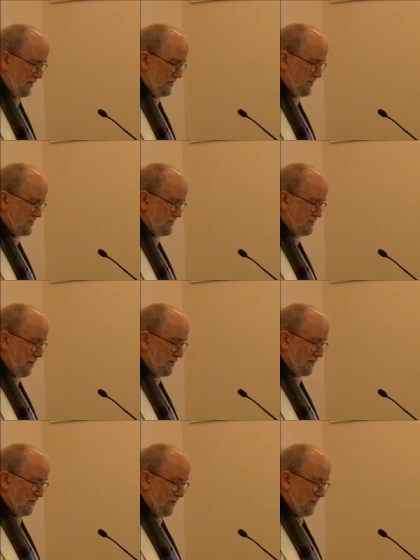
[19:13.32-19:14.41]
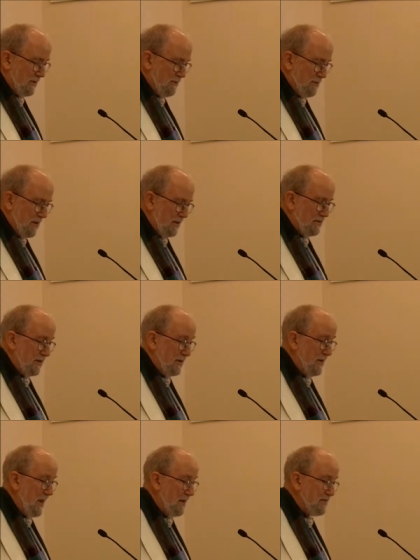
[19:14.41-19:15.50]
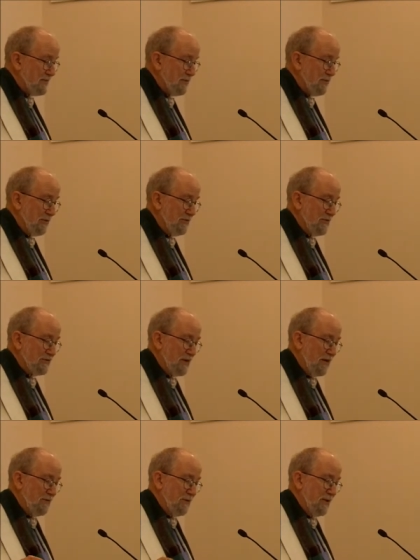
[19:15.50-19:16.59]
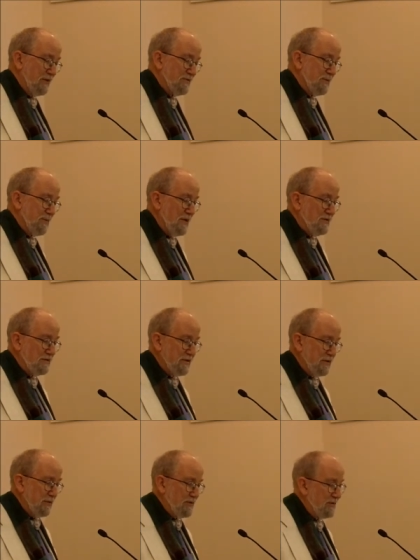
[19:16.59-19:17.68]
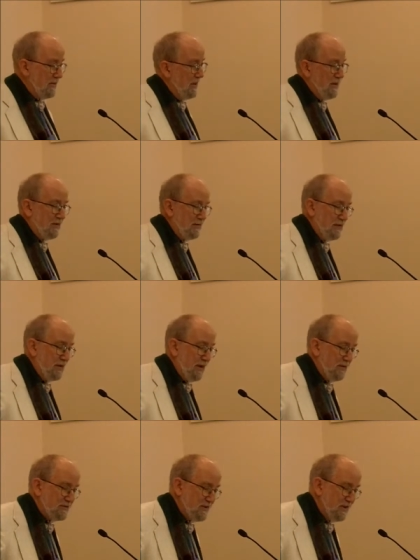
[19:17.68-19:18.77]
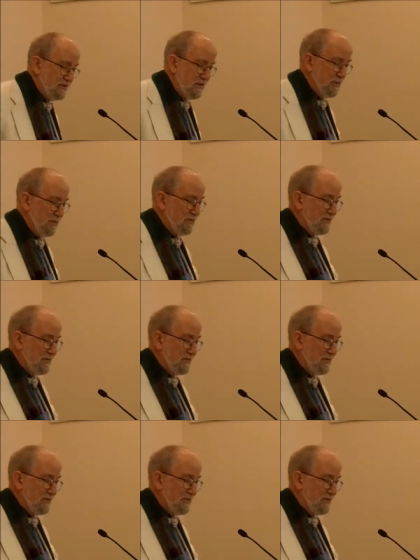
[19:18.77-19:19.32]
Justice Marshall felt compelled to announce the rule of discovery as the basis on which the land of the United States had been